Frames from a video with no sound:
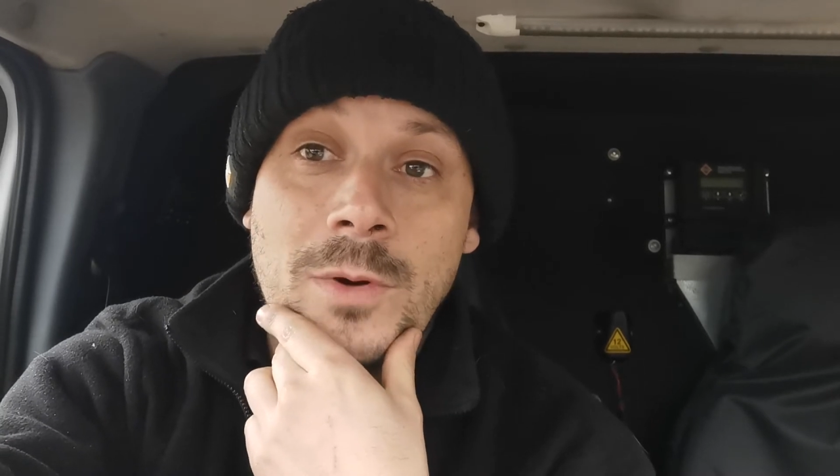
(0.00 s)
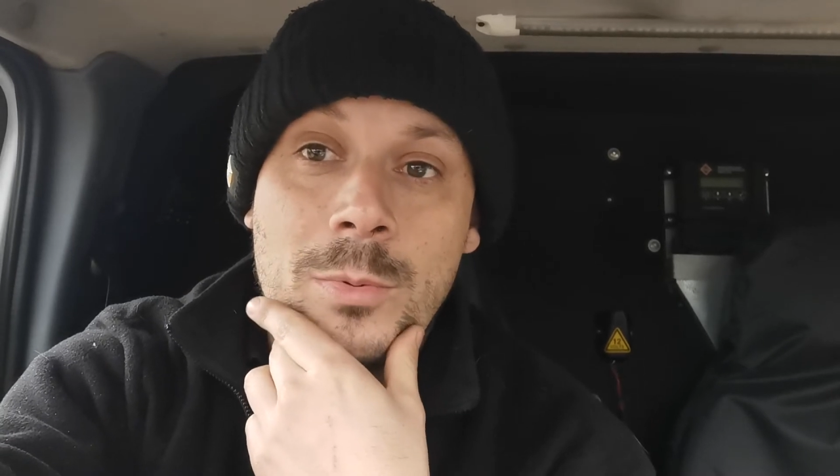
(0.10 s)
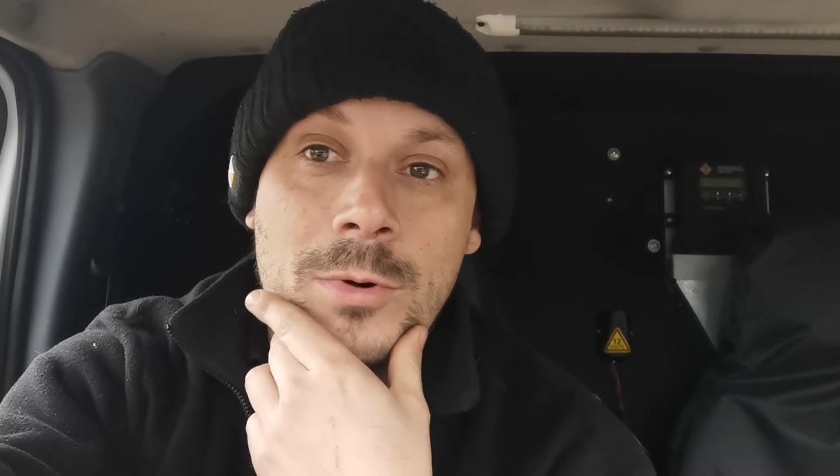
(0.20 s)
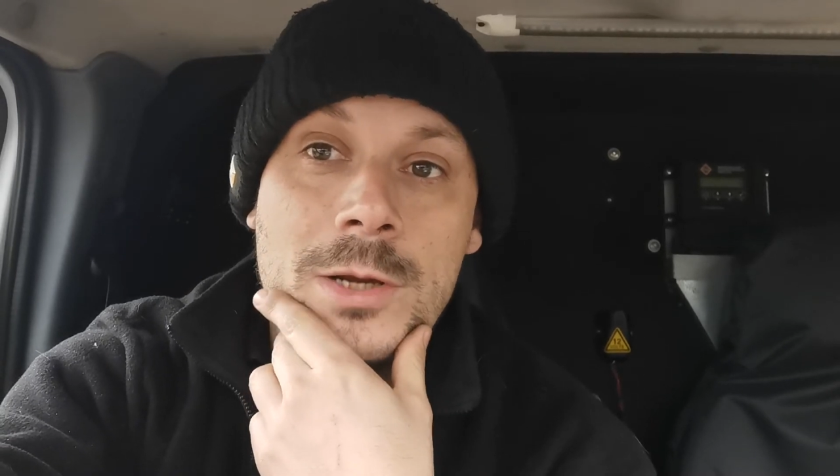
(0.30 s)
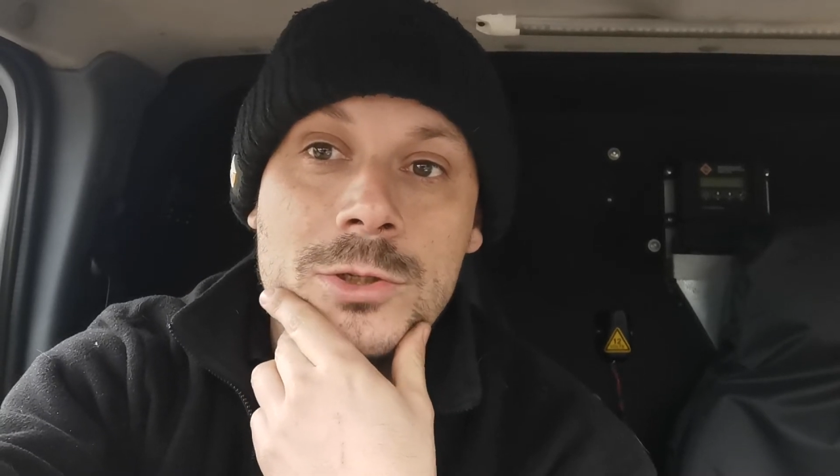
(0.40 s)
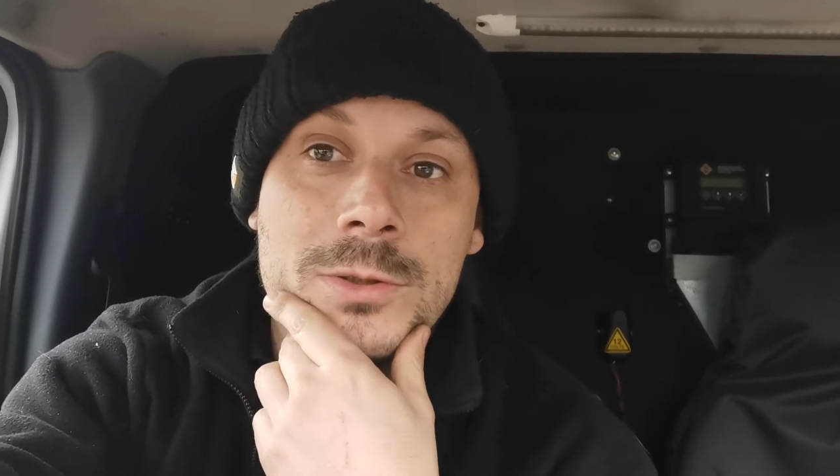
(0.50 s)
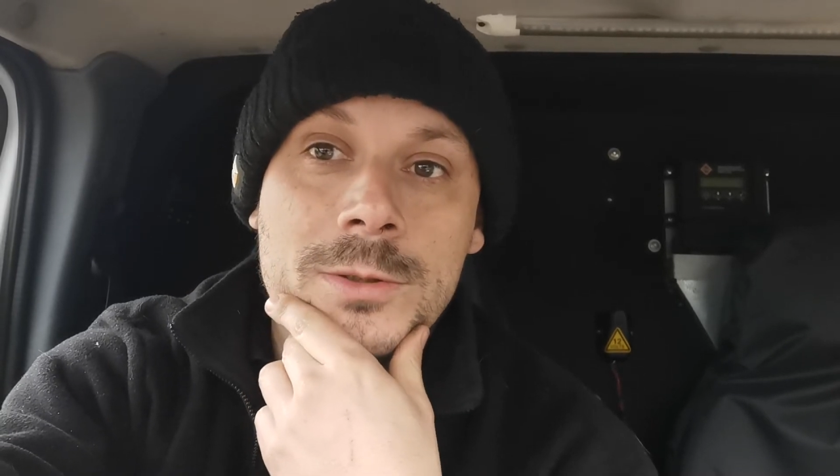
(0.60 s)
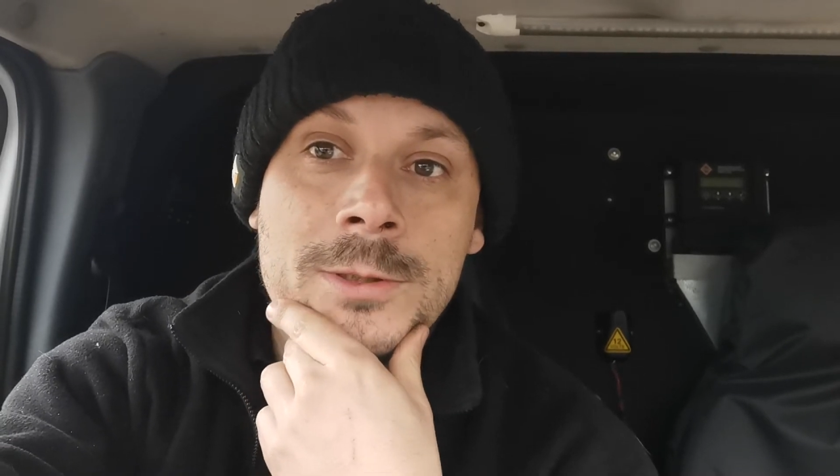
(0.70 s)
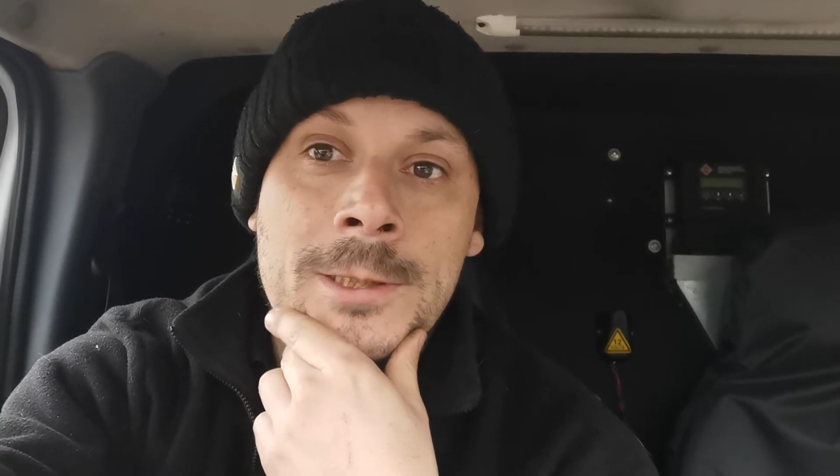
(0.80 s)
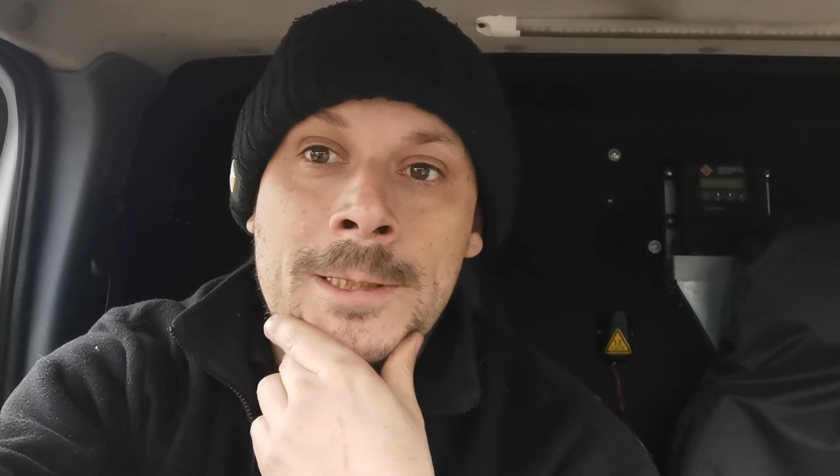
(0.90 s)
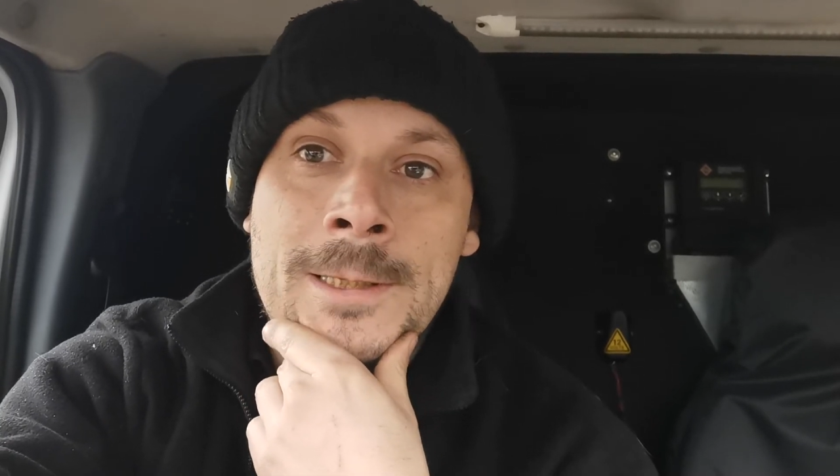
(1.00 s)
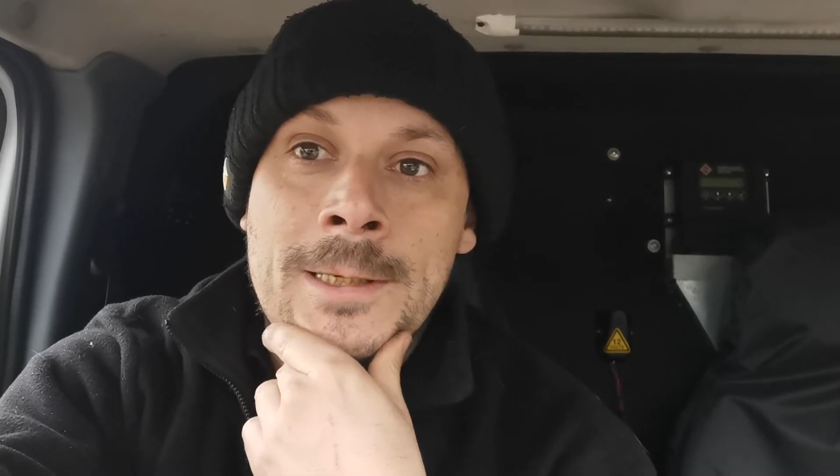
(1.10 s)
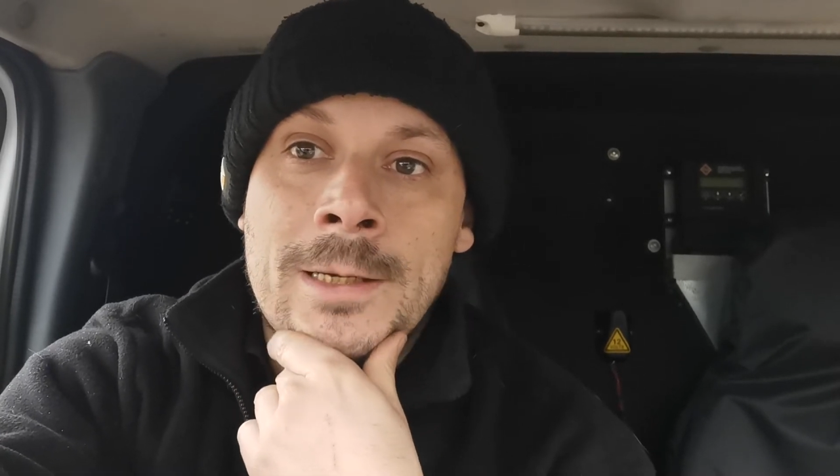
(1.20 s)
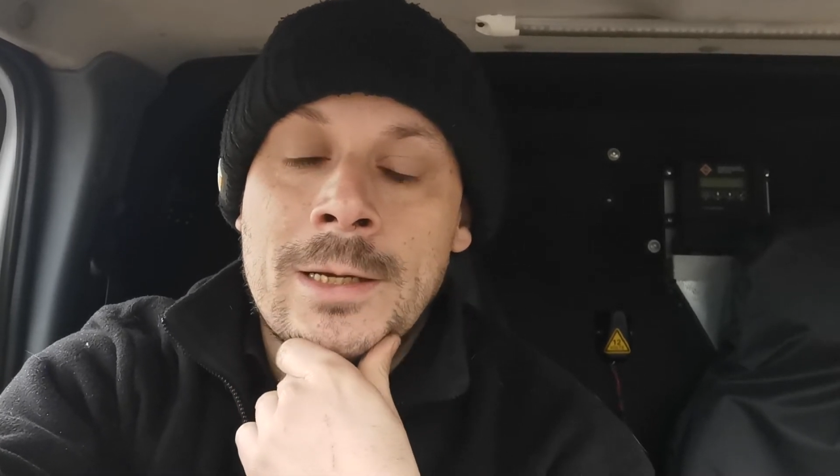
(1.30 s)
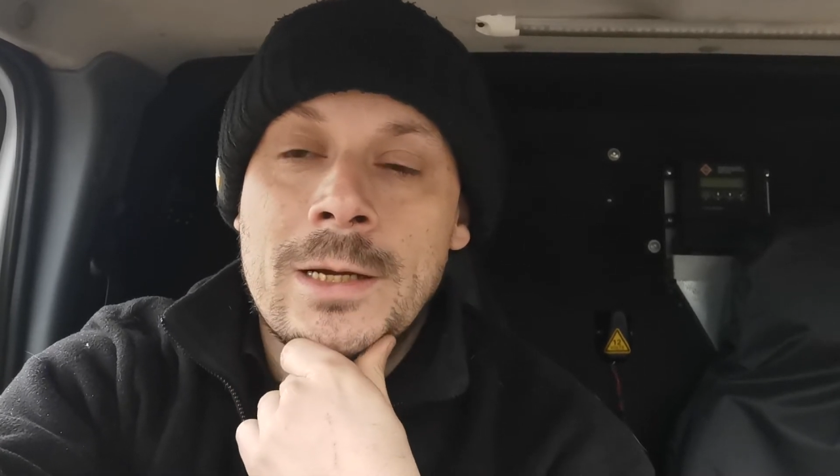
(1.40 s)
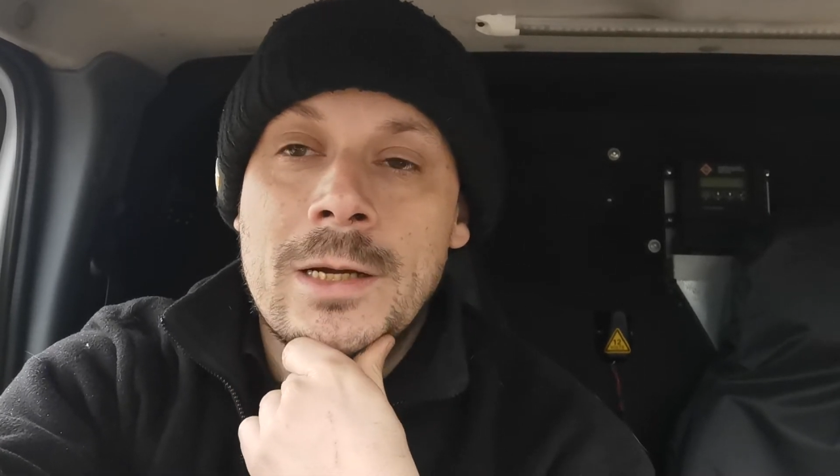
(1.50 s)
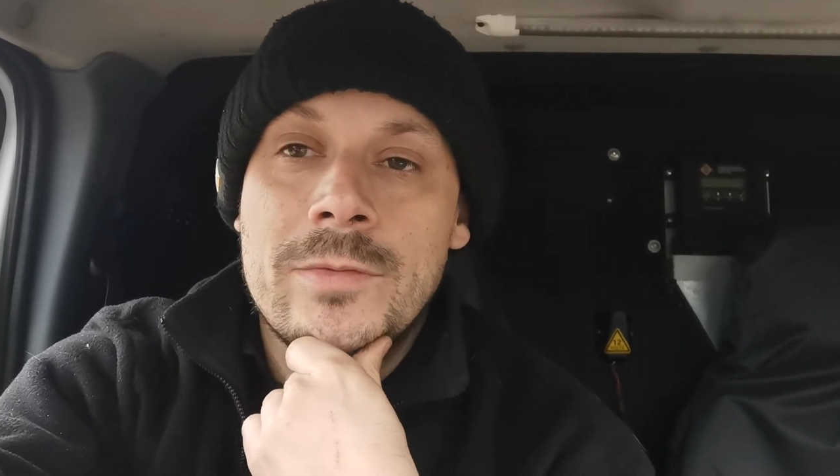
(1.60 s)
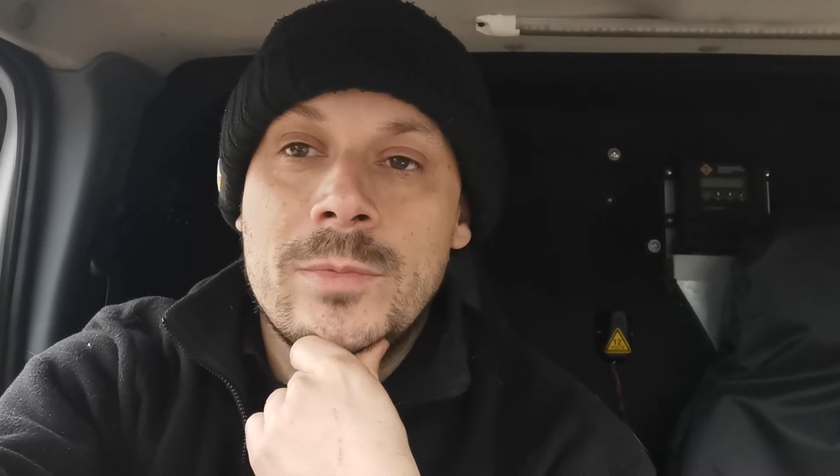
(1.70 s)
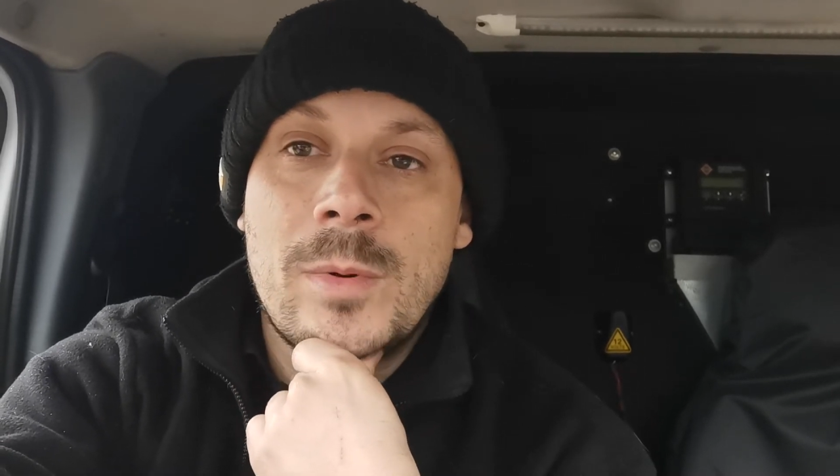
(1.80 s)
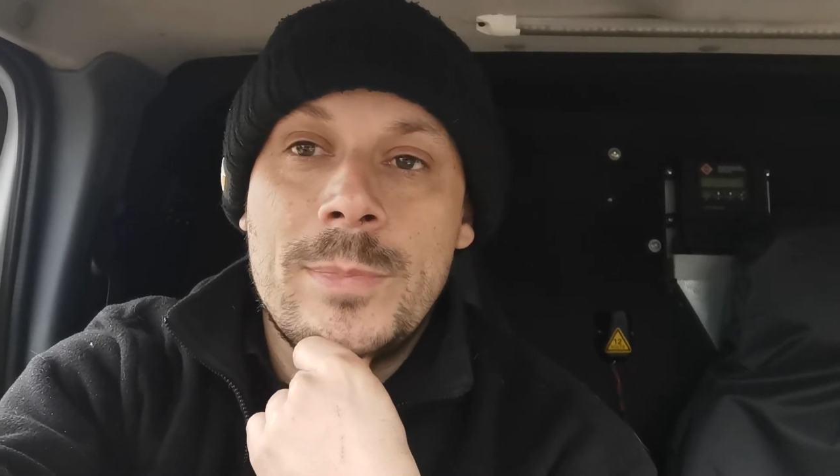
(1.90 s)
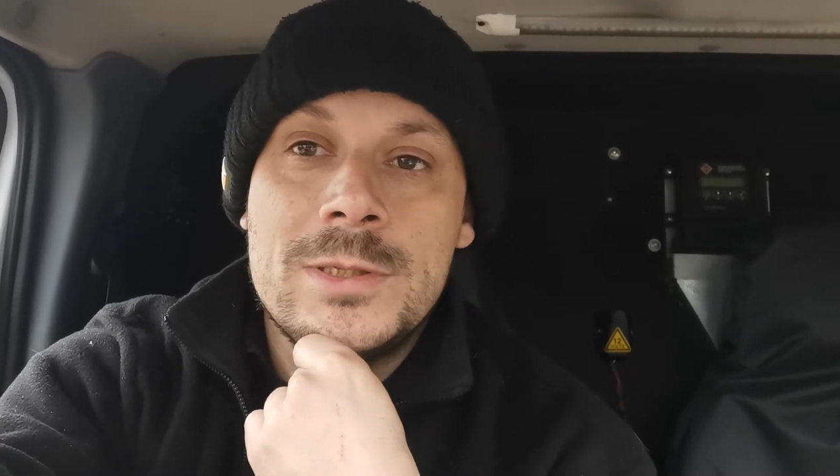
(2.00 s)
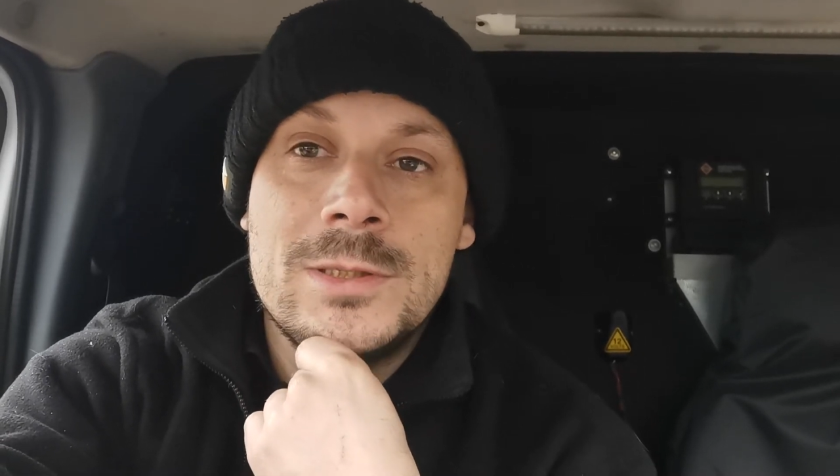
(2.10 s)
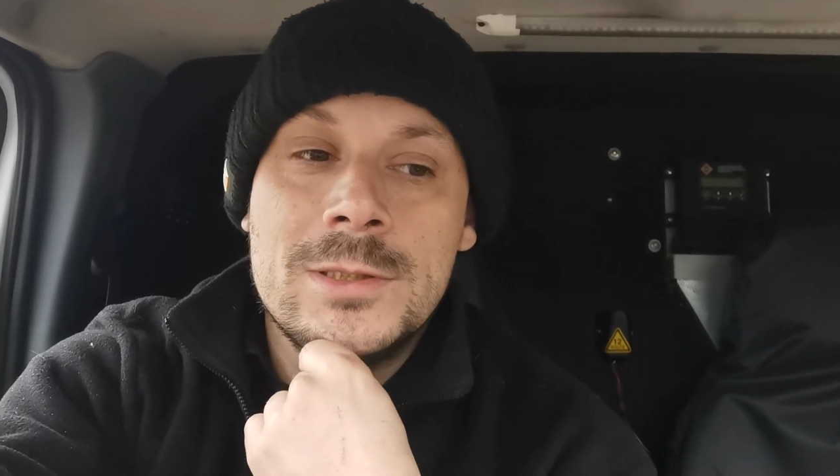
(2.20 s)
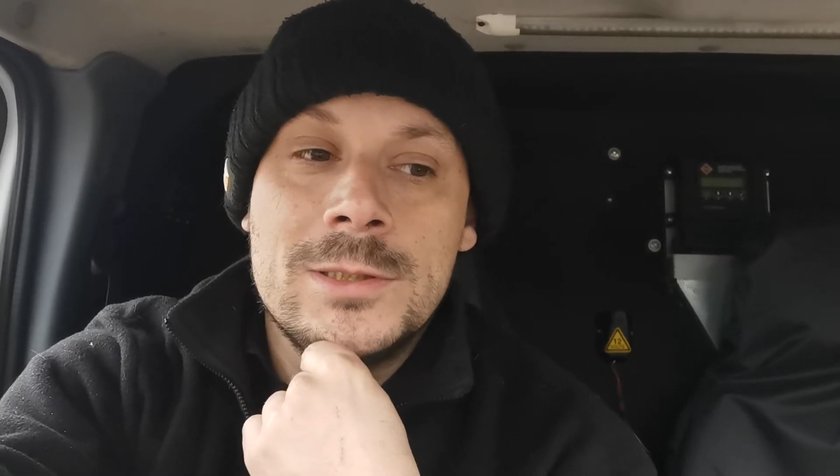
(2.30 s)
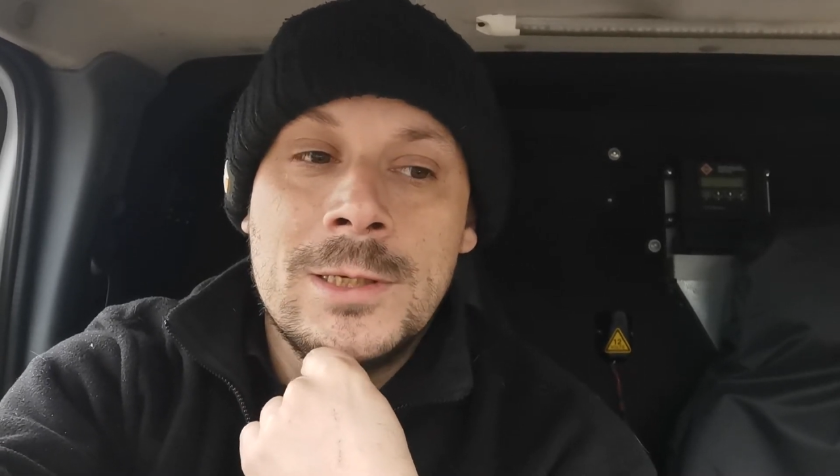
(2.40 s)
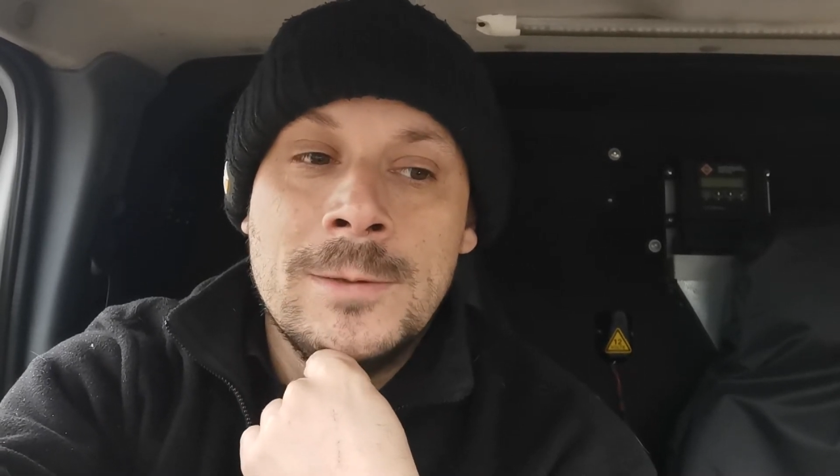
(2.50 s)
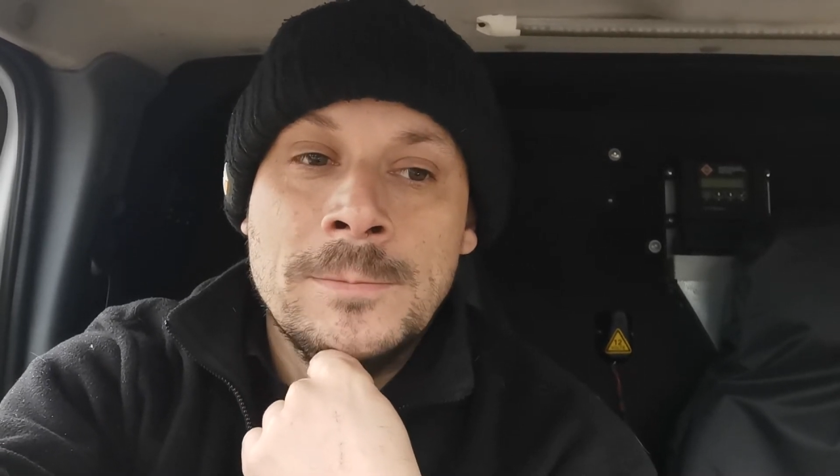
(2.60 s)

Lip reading: operations for my business,